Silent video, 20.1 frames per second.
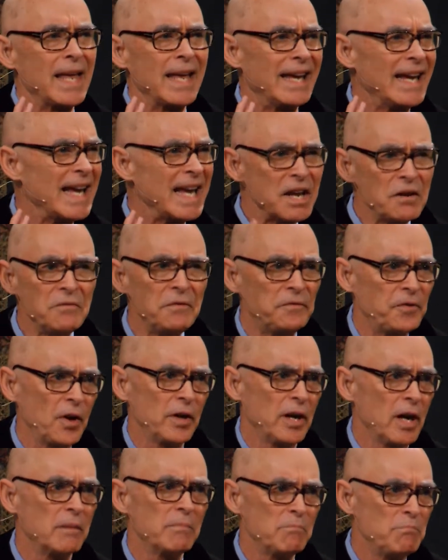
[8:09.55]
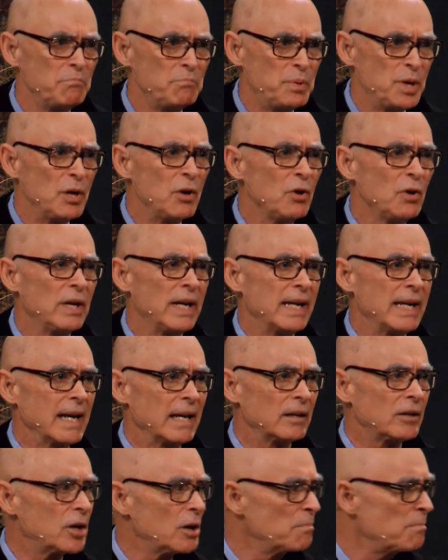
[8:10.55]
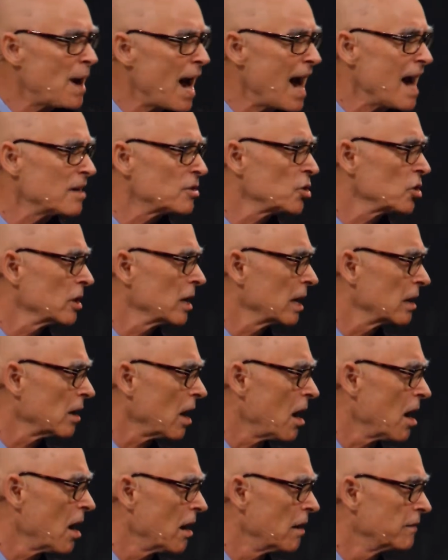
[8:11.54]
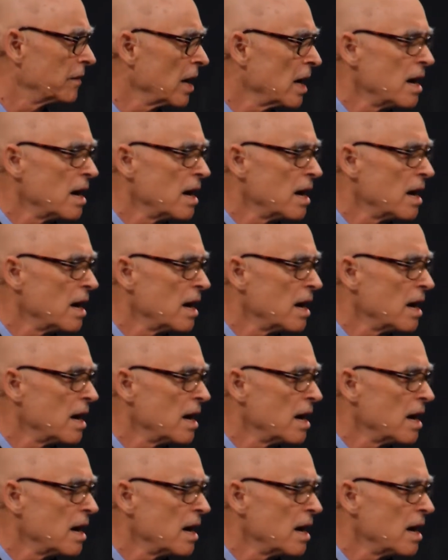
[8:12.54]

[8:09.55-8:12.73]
infinite beauty and compassion and love.